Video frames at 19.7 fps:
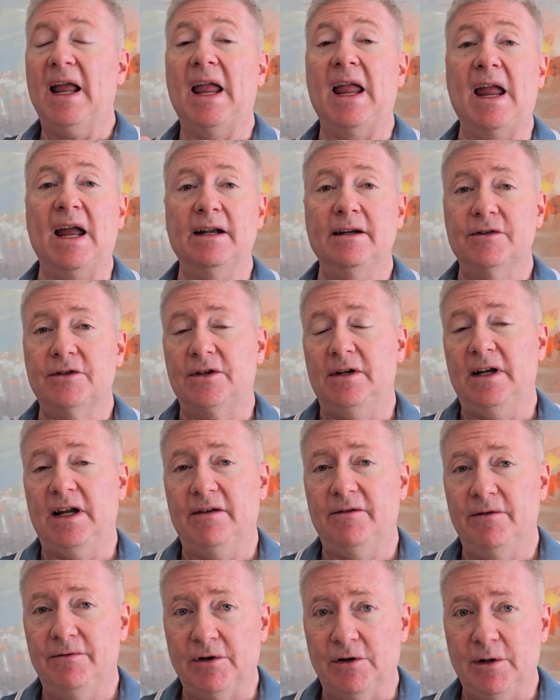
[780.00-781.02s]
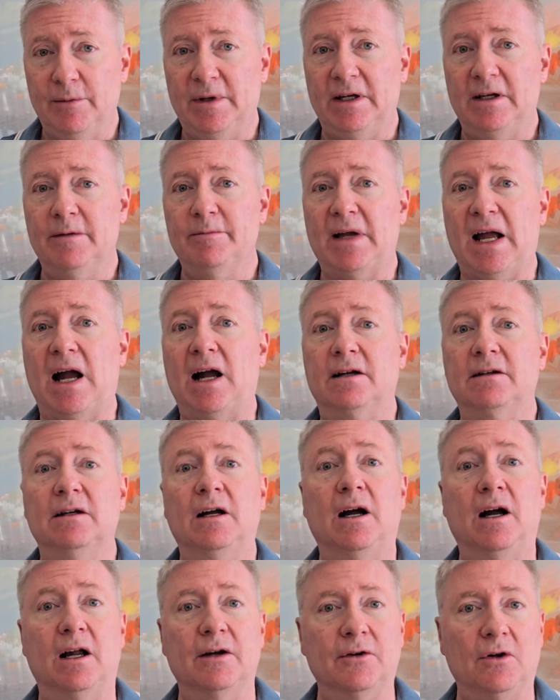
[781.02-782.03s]
and it's going to have a very big
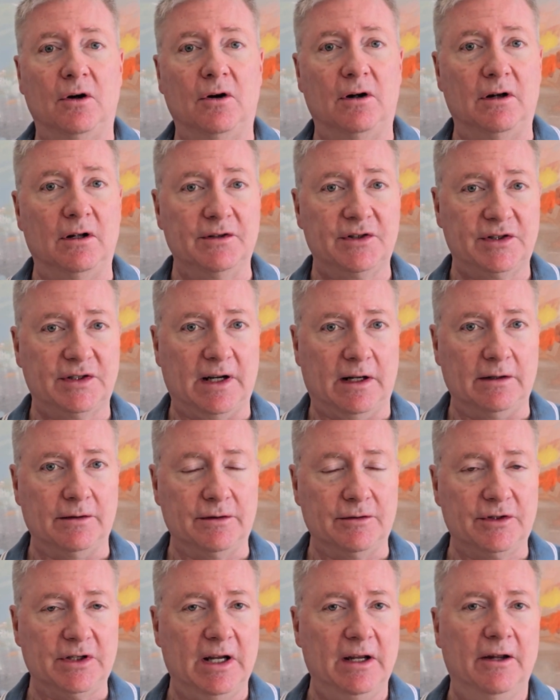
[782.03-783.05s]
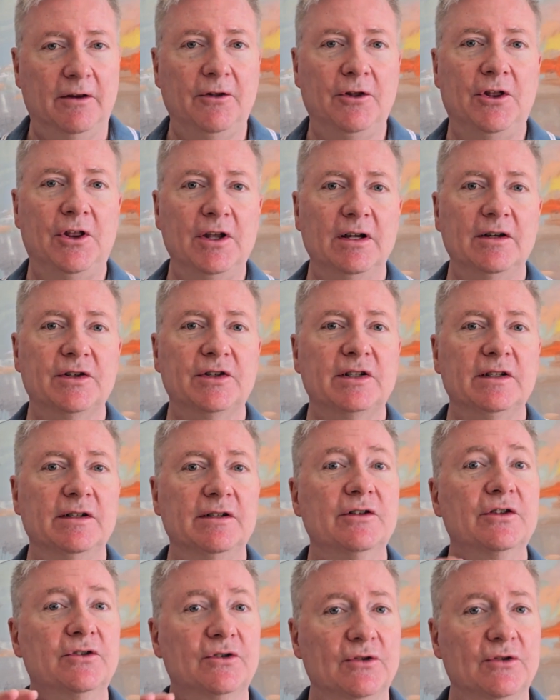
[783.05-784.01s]
impact on all sellers. This is